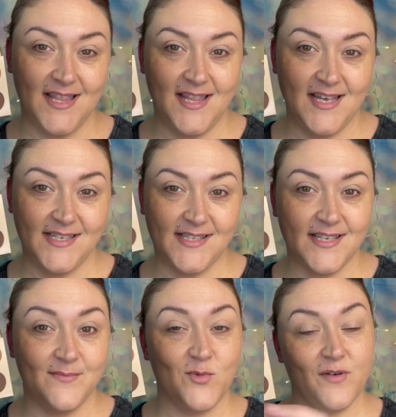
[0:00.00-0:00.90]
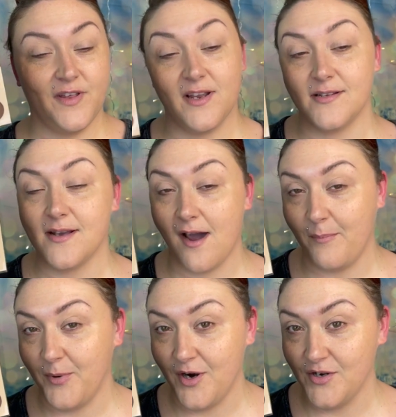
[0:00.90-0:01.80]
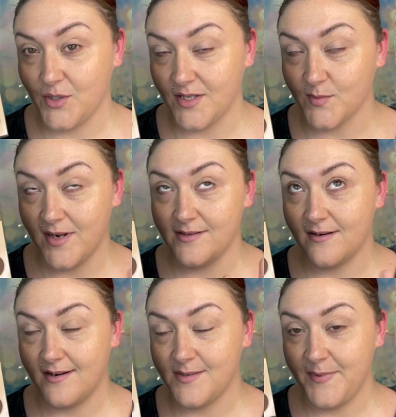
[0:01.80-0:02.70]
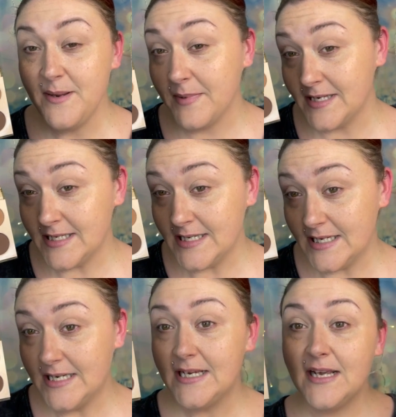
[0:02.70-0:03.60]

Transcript: this is more of like a topper, so that's why it's not as pigmented.